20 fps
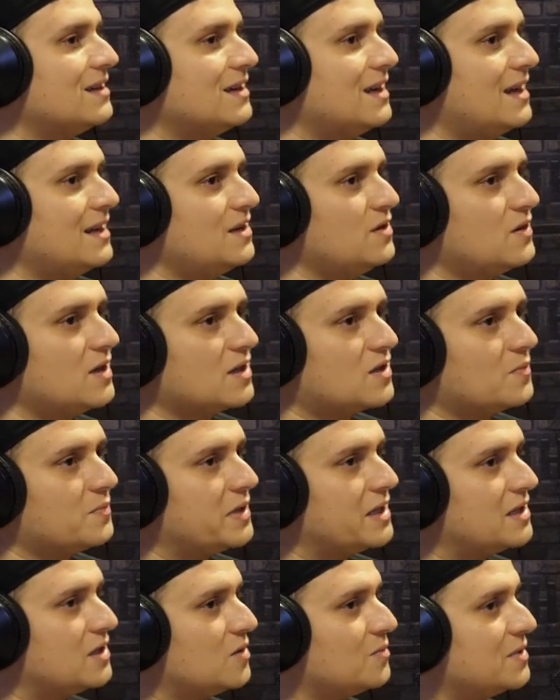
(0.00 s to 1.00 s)
and you get
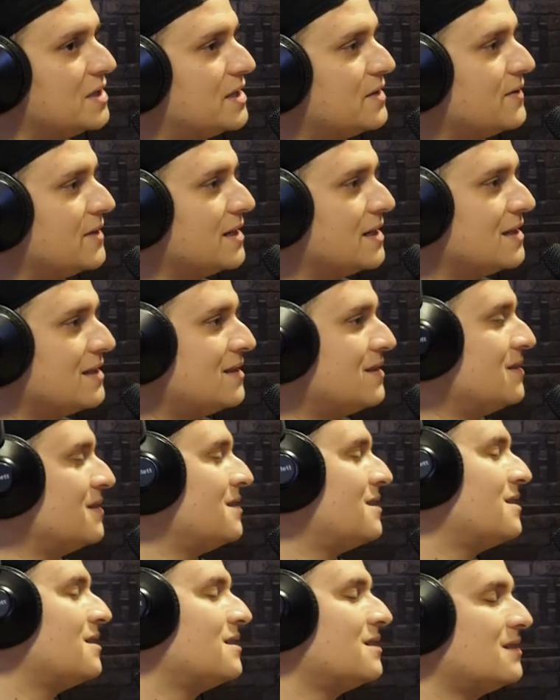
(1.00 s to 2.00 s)
completely obliterated, and then you're
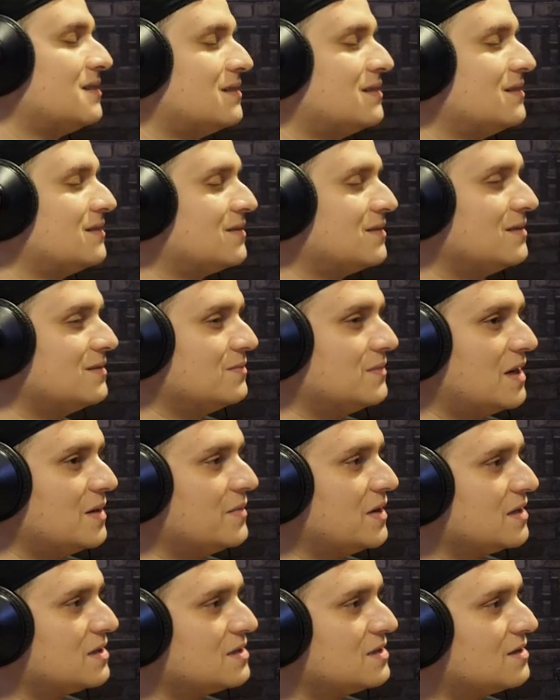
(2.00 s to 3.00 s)
like, I
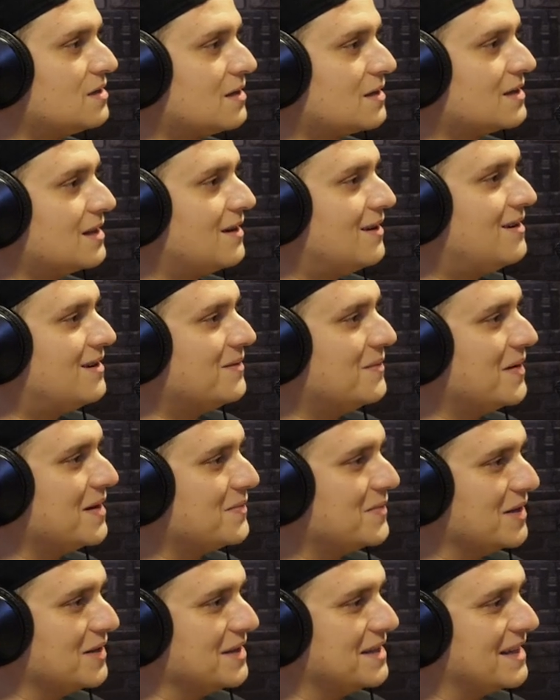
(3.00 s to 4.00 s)
might suck now. I might
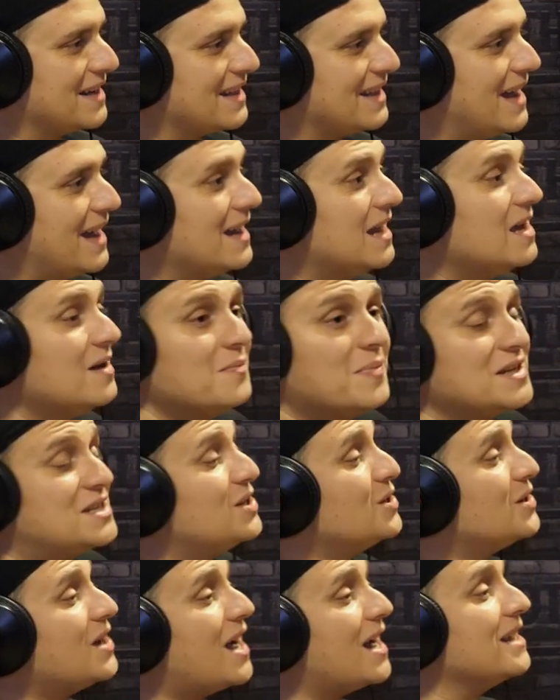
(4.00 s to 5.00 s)
be on the decline. But
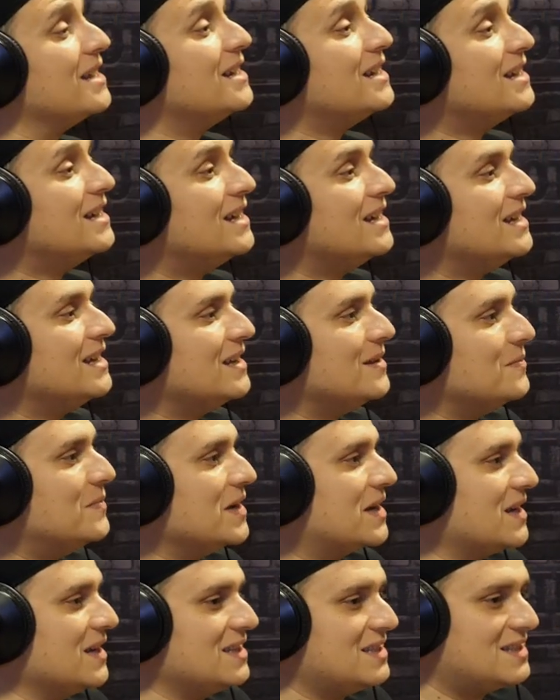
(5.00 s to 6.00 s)
you're not,
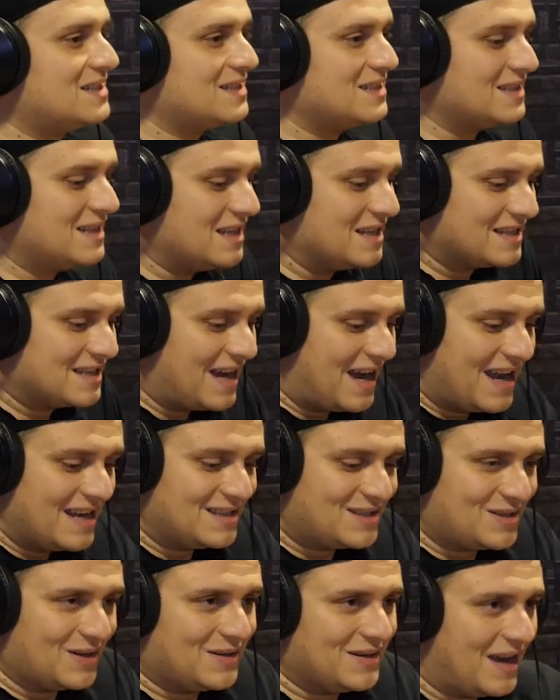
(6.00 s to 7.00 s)
because these
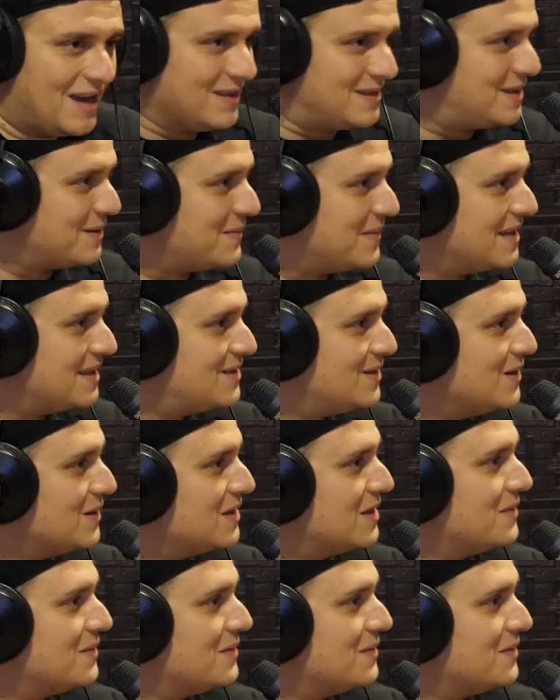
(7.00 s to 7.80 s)
guys turned out to be two